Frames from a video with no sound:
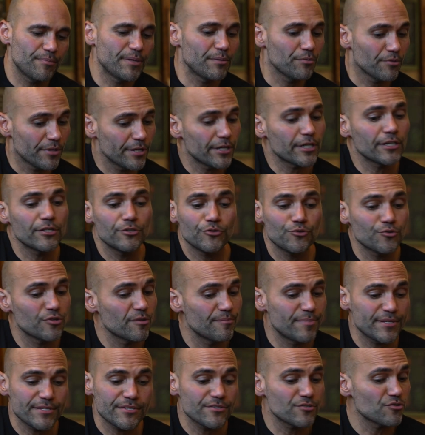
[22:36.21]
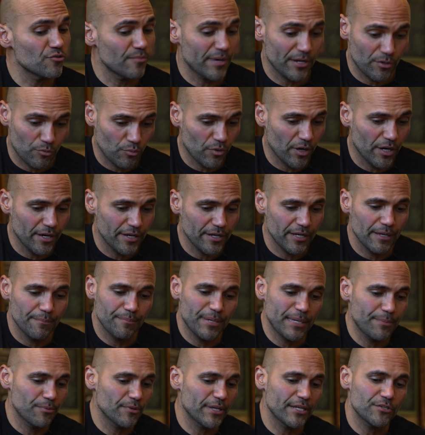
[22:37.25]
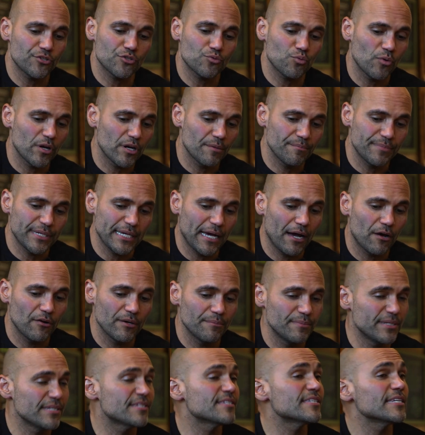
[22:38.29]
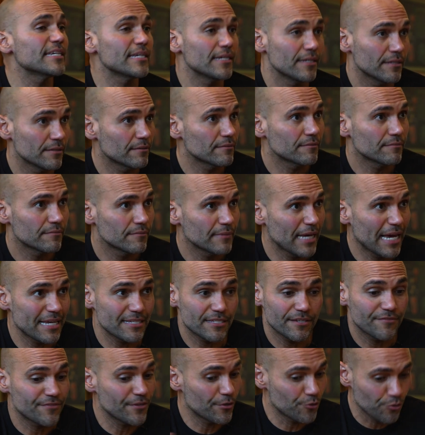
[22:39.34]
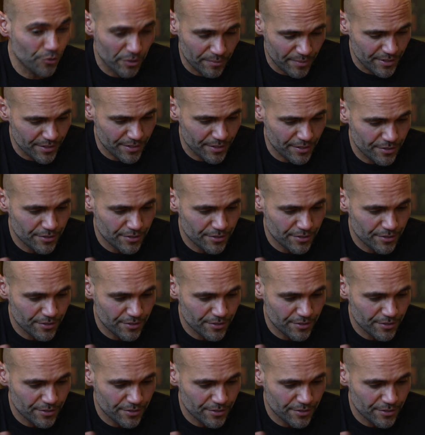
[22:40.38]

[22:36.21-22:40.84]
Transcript: People that are going to do the business no matter what, and people that just want to be out and be seen as if they're doing business.